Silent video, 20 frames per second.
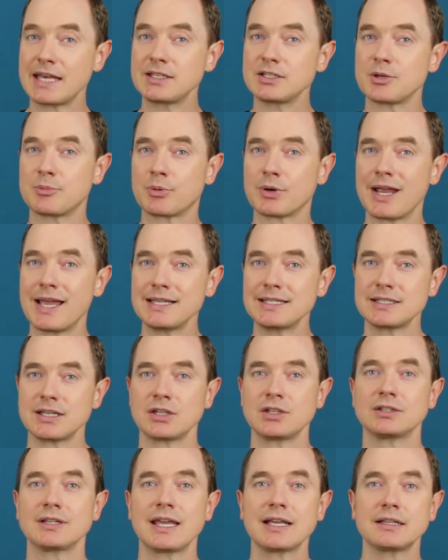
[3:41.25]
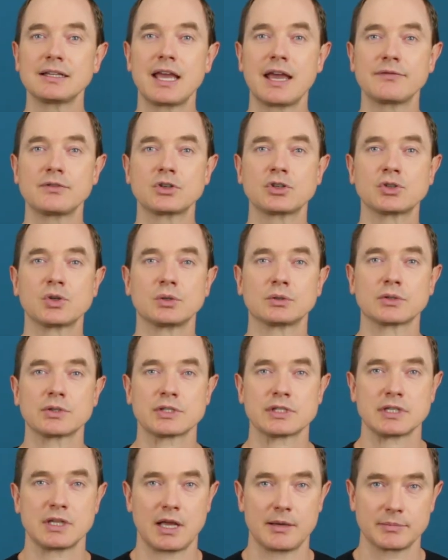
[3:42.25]
and depressed, you'll likely have your shoulders
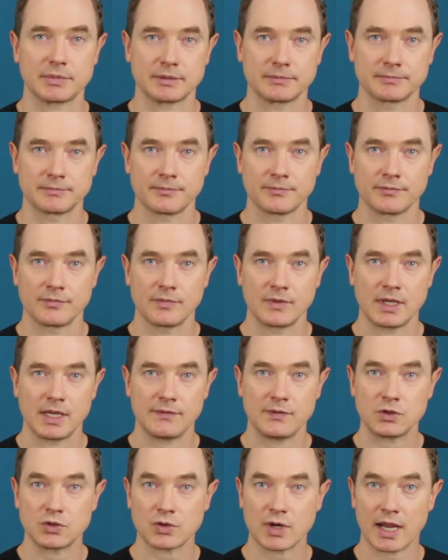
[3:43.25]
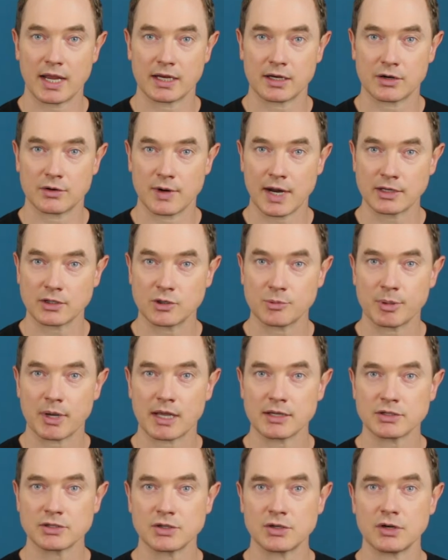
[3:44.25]
slumped. If you try and correct your
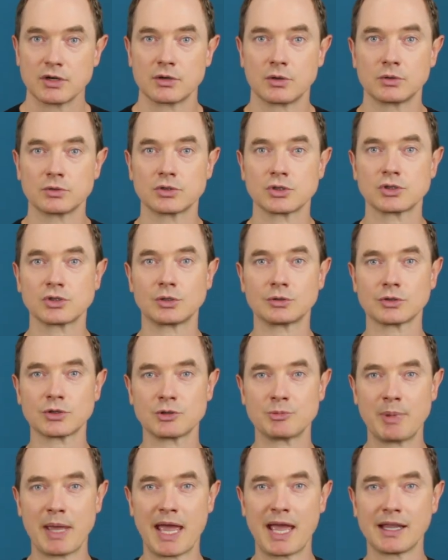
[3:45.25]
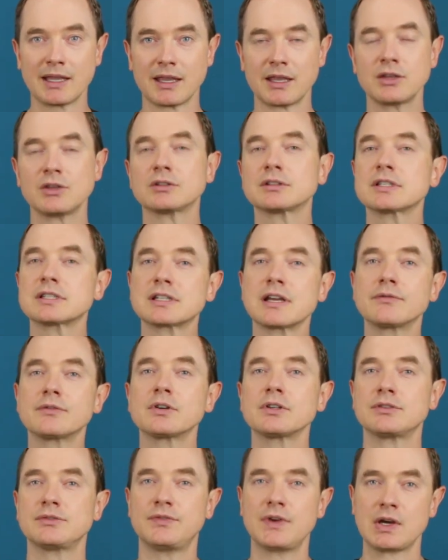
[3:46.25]
posture and hold your shoulders back, you'll discover
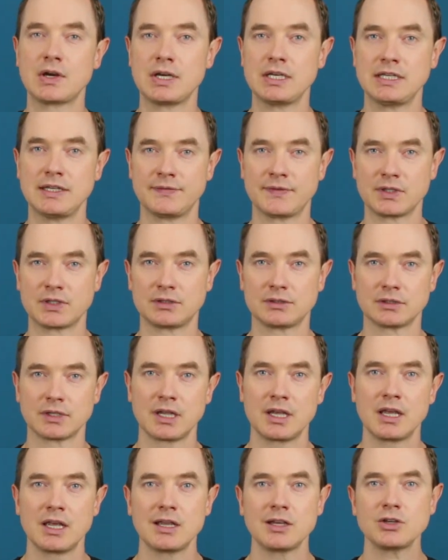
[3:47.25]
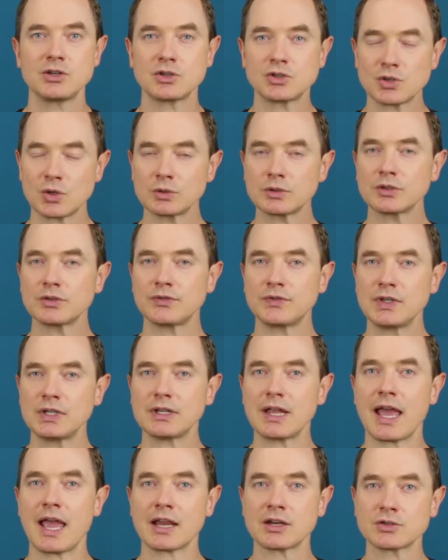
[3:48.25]
it's very difficult. Your shoulders
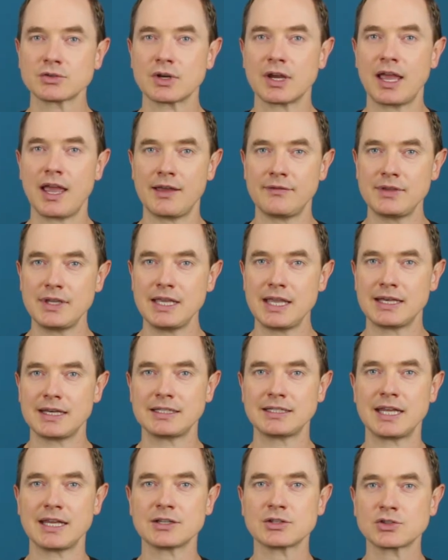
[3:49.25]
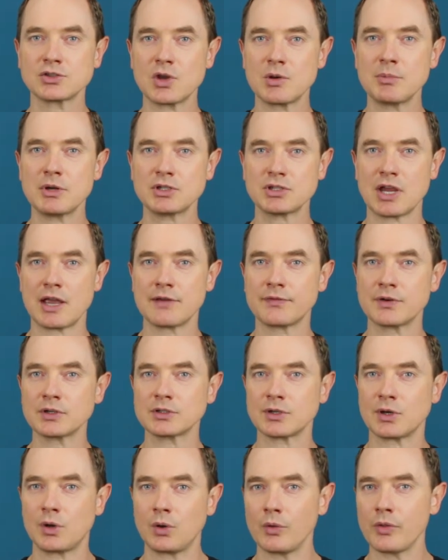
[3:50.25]
feel extra heavy and it takes so much effort
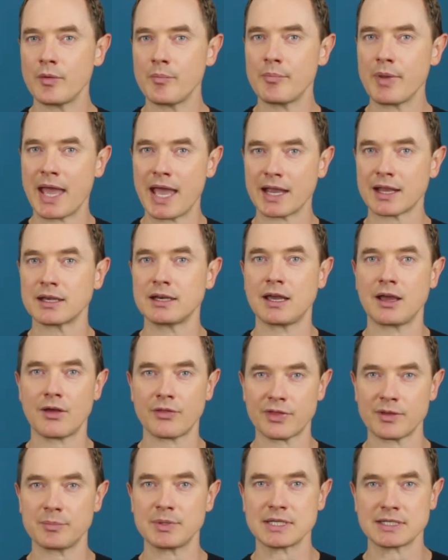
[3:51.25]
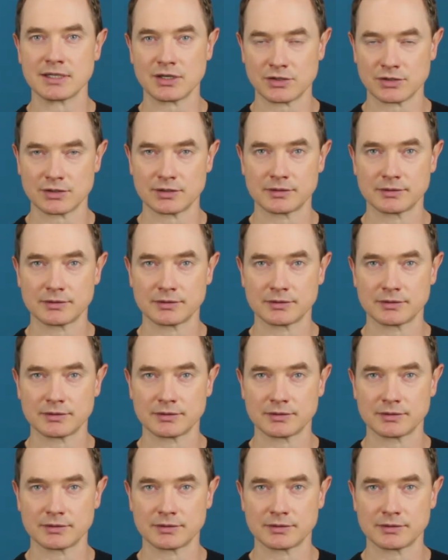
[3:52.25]
to hold them back in a healthy position.